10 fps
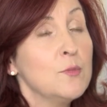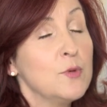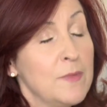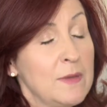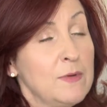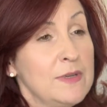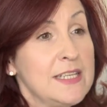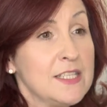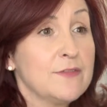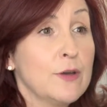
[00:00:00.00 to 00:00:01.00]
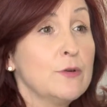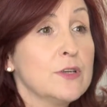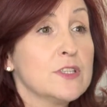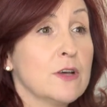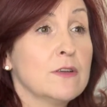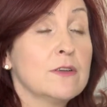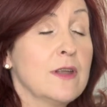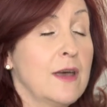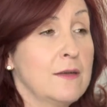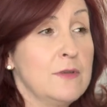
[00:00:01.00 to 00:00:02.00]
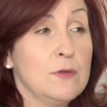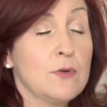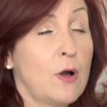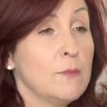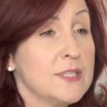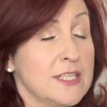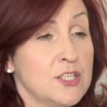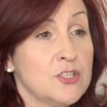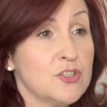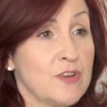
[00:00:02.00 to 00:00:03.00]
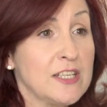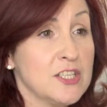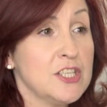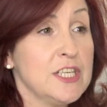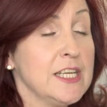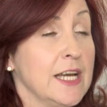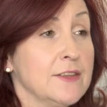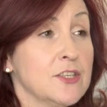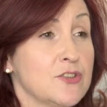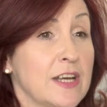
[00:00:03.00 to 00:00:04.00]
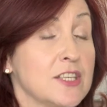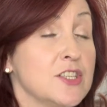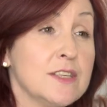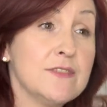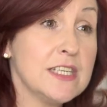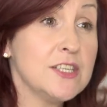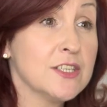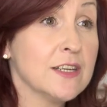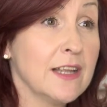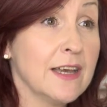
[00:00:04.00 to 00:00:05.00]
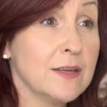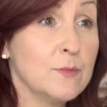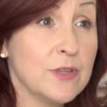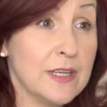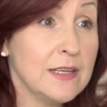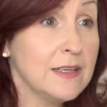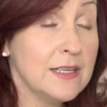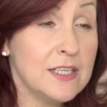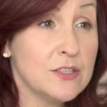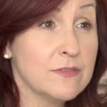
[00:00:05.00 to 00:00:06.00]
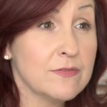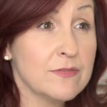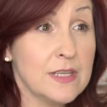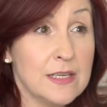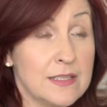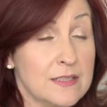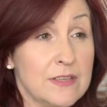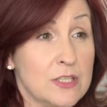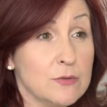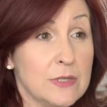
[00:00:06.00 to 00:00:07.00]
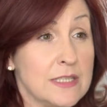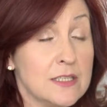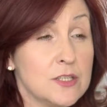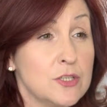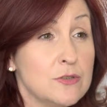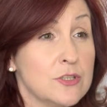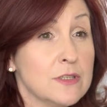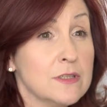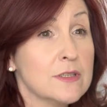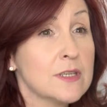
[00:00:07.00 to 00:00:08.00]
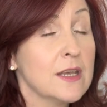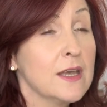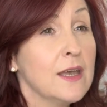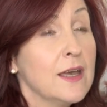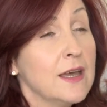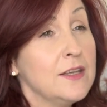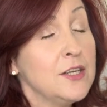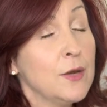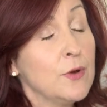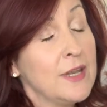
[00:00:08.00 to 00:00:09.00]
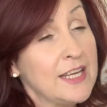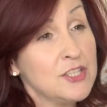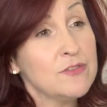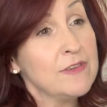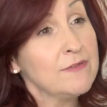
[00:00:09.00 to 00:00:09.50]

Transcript: But maybe we need to focus on competition strategy and the strategy of teaching and learning within each of the individual institutions. And you know, unless you're